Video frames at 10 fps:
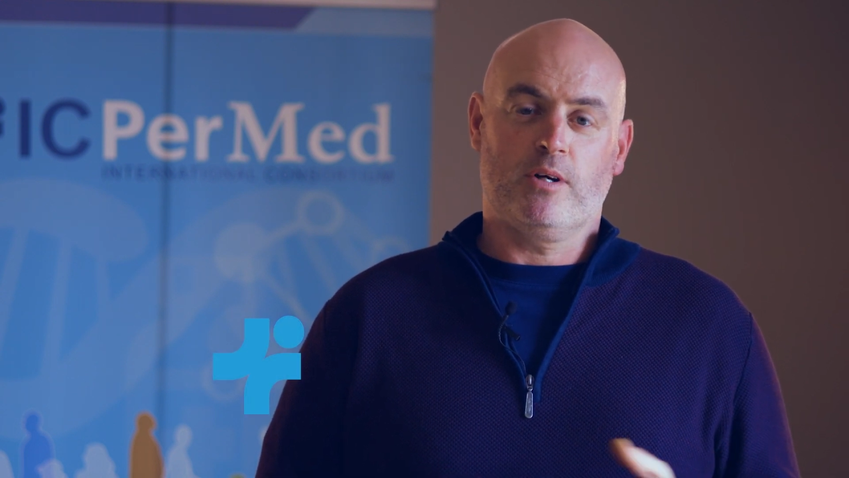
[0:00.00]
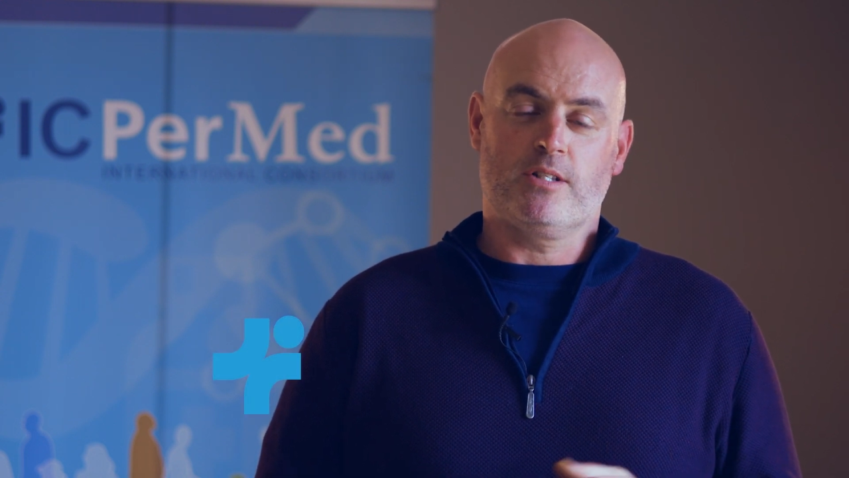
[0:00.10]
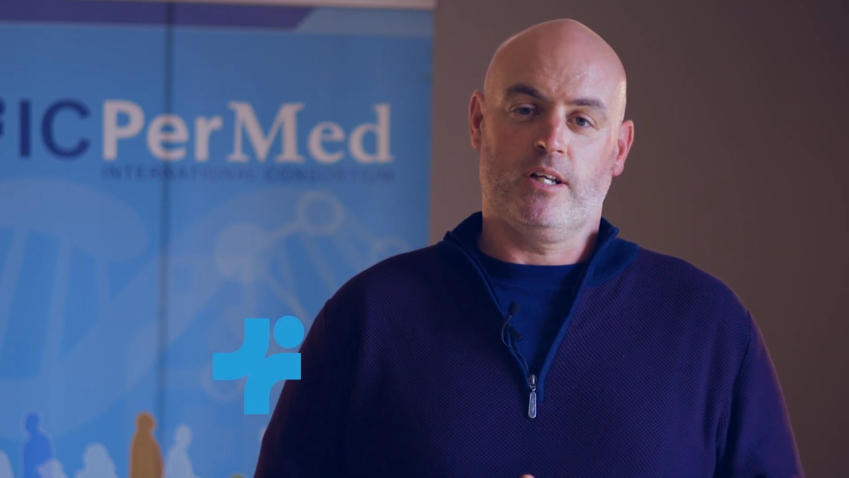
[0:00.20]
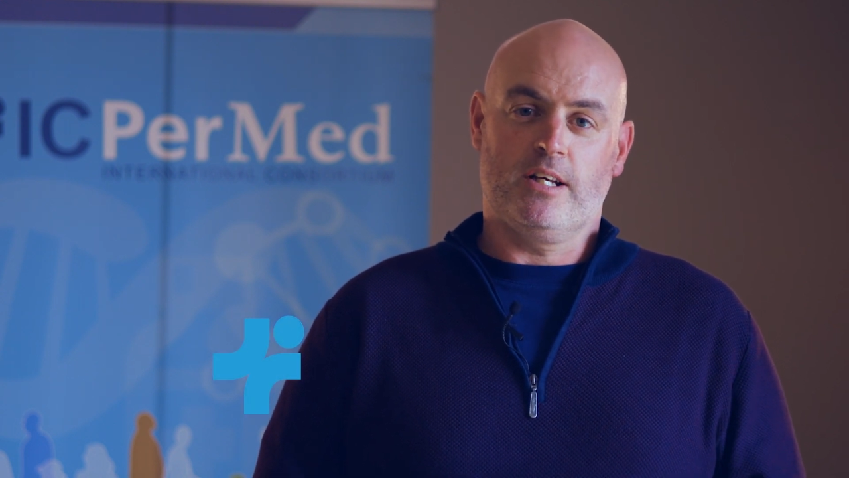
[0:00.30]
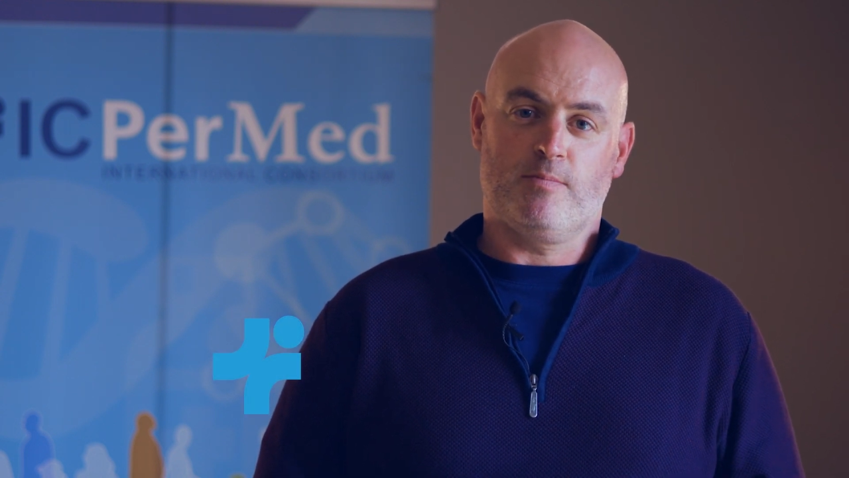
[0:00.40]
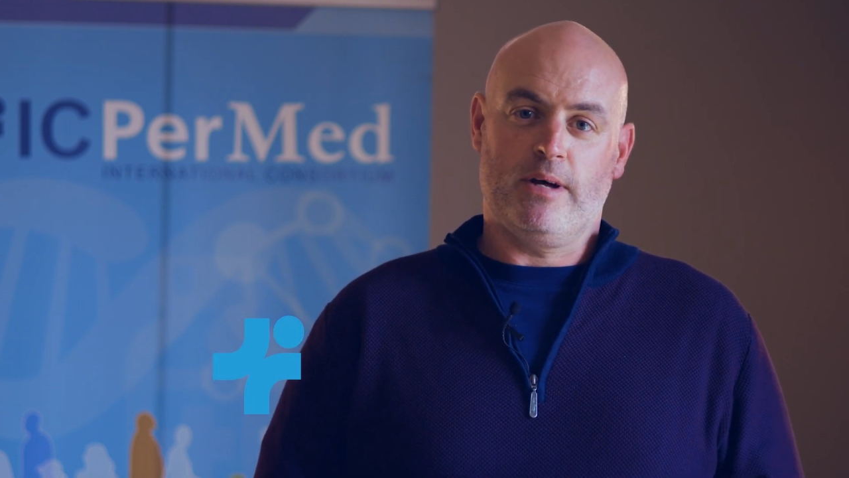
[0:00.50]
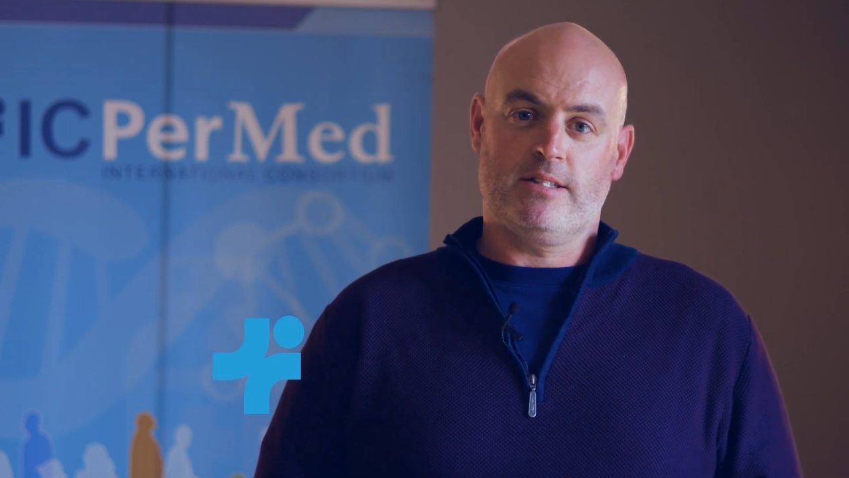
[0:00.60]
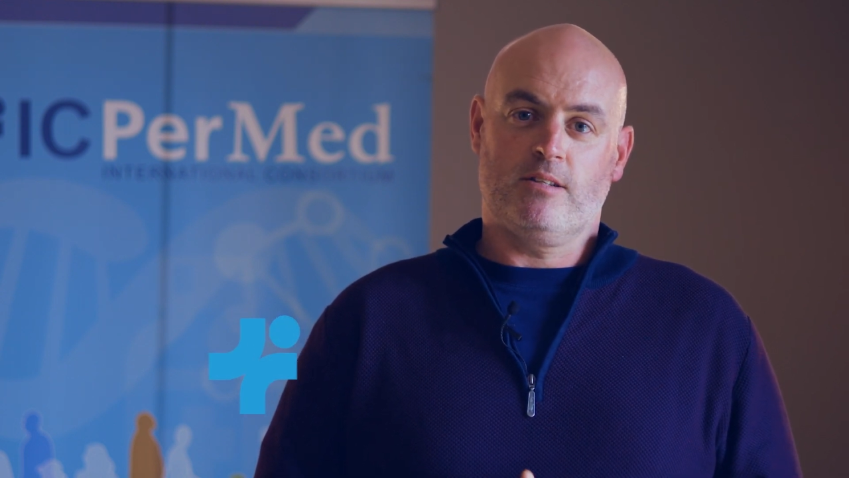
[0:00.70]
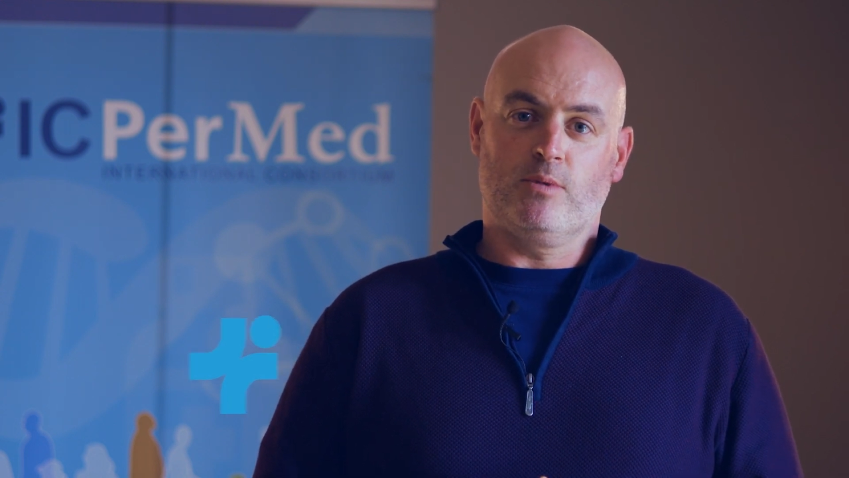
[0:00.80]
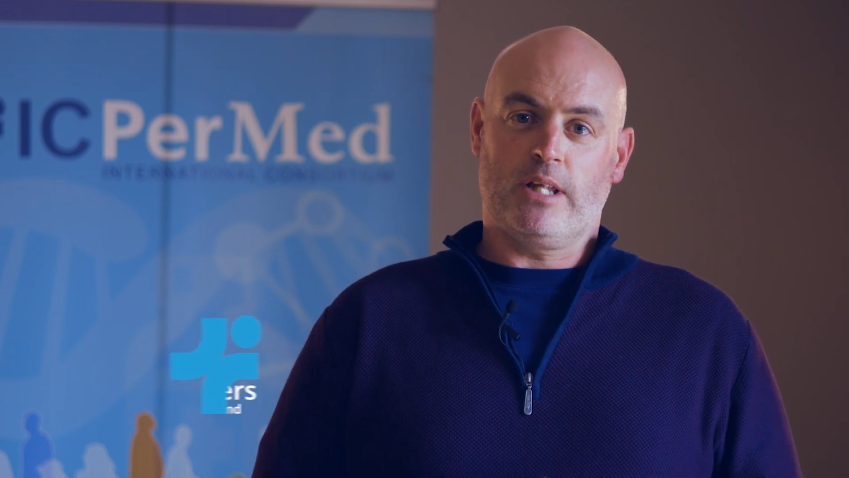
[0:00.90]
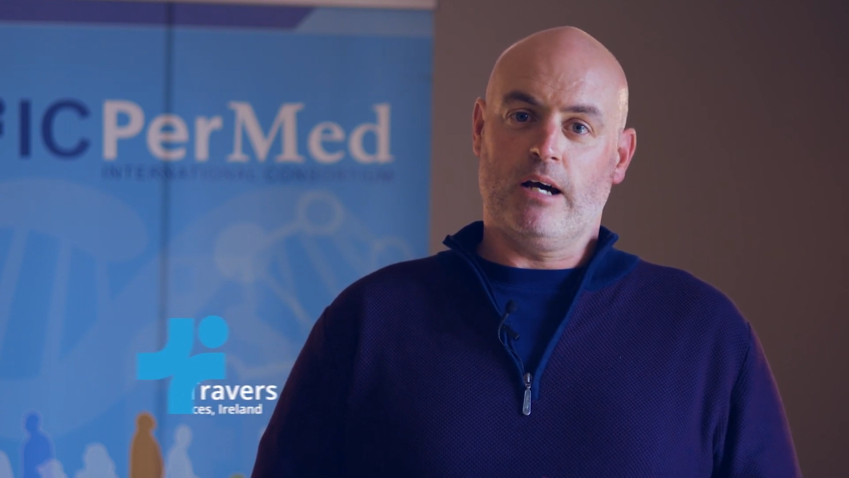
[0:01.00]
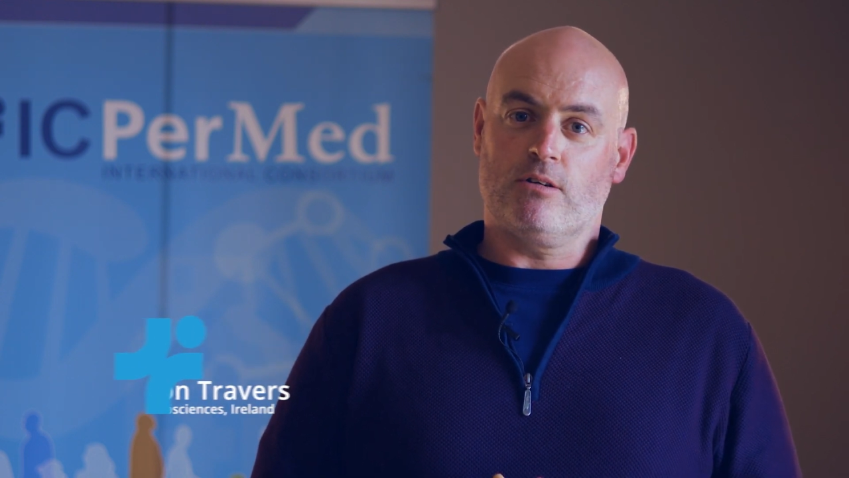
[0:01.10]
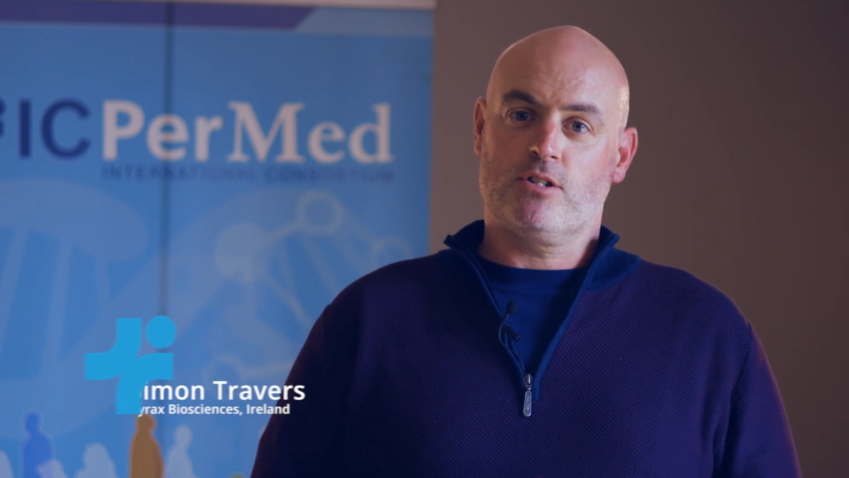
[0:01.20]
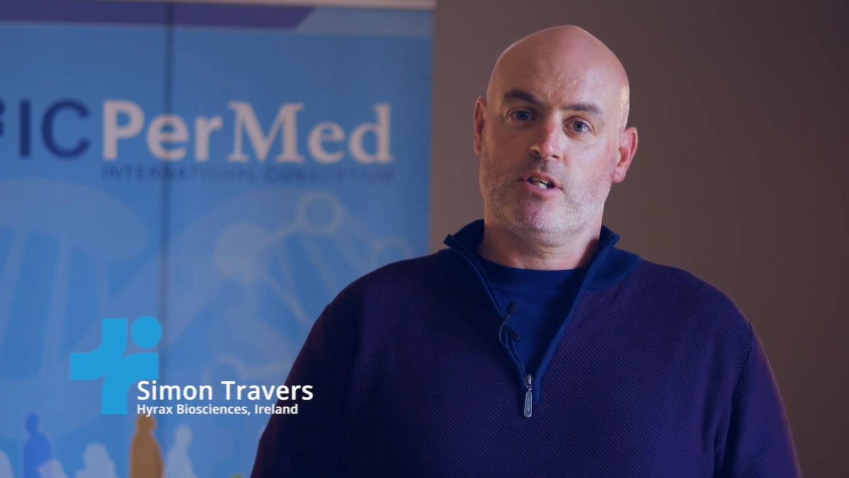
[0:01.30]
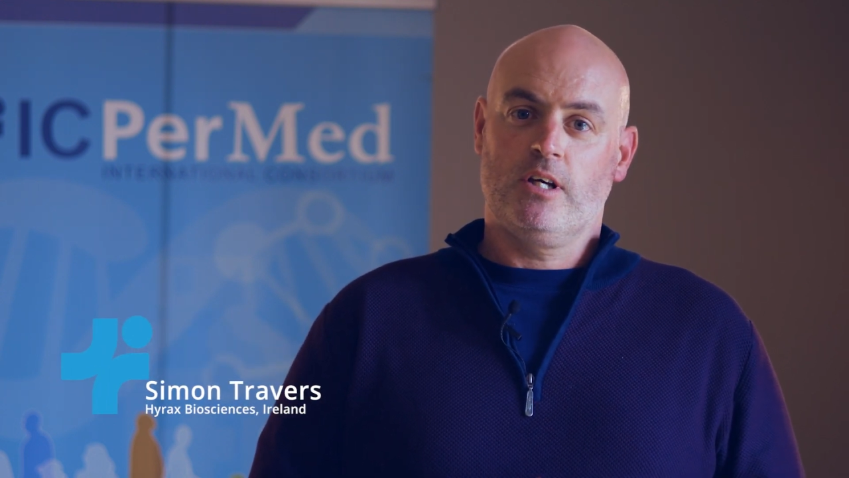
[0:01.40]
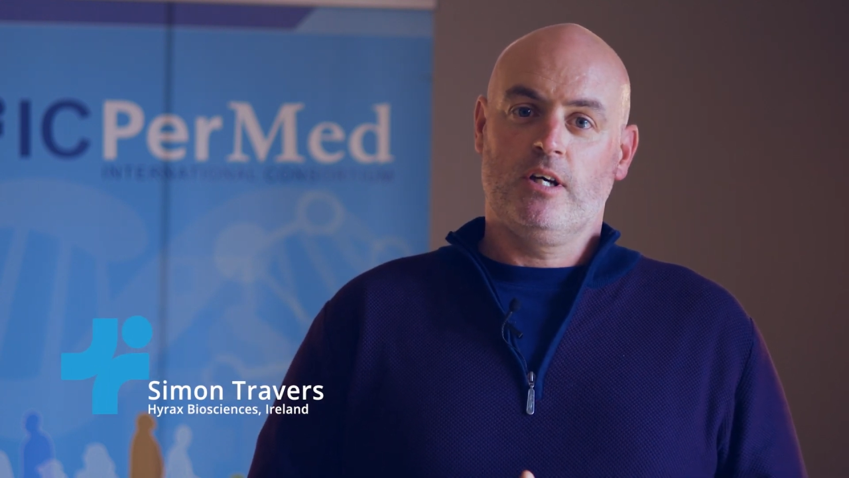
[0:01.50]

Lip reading: personalised medicine without,